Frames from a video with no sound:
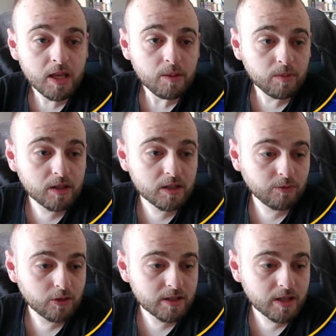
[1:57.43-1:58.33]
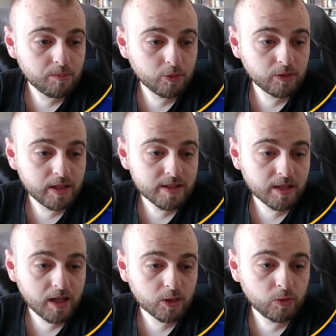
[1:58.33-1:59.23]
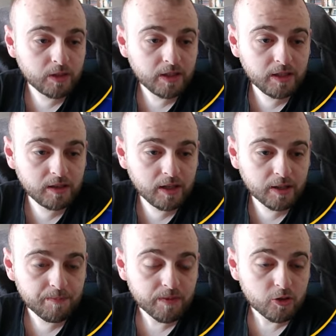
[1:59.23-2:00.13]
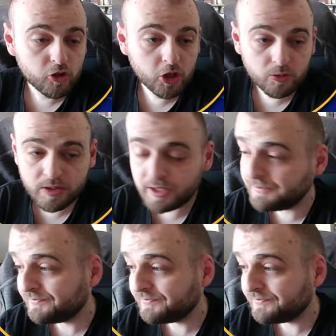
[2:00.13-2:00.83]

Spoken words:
because for example, they start with Inter, Chelsea.